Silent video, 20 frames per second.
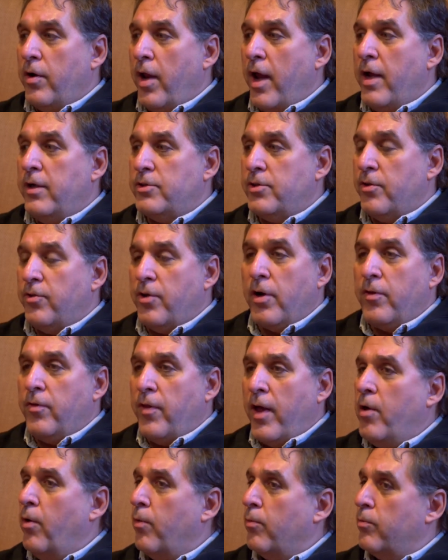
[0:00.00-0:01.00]
nature,
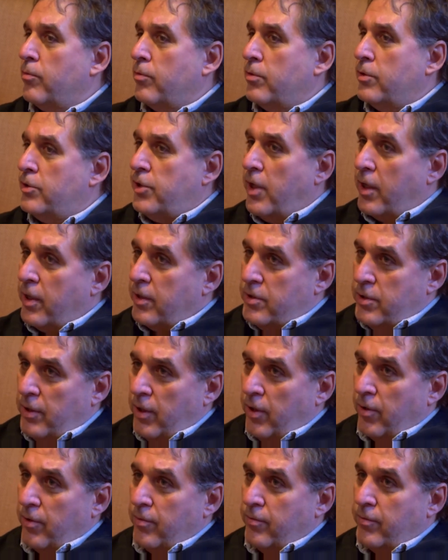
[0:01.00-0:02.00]
they don't shed a
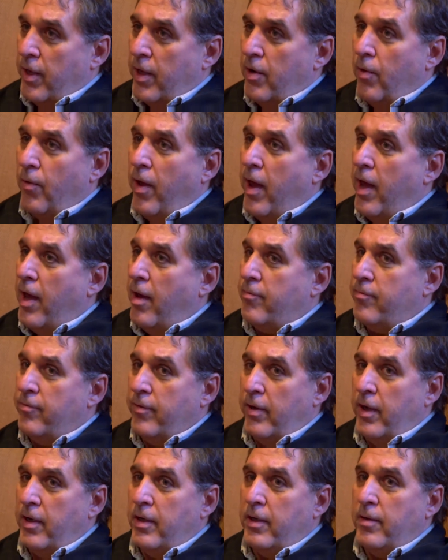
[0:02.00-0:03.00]
tear. They don't have
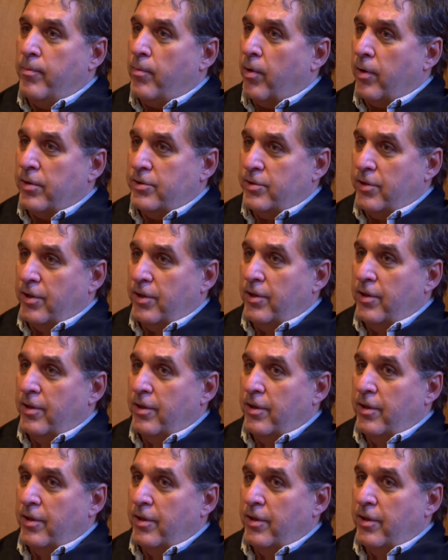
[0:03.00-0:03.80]
any mercy.